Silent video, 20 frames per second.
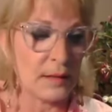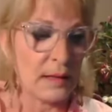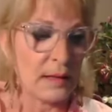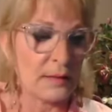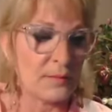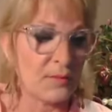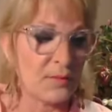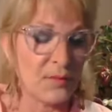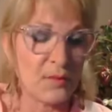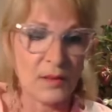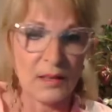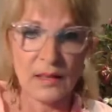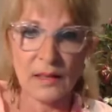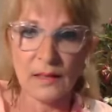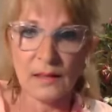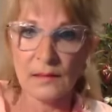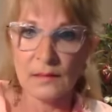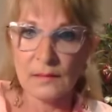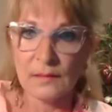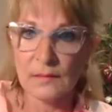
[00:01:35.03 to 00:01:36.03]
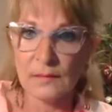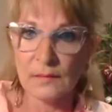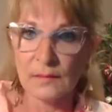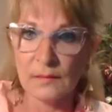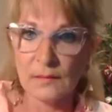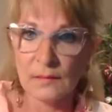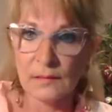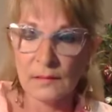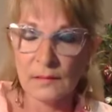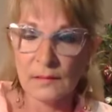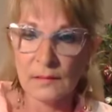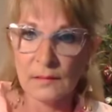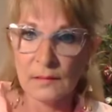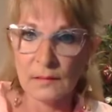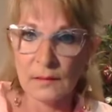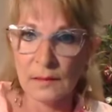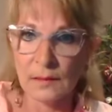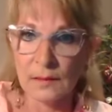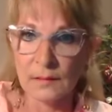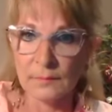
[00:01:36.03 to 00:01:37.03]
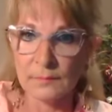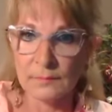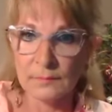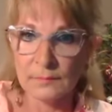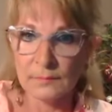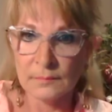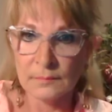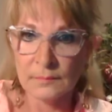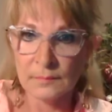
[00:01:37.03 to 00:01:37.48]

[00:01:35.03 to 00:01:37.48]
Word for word: and free um,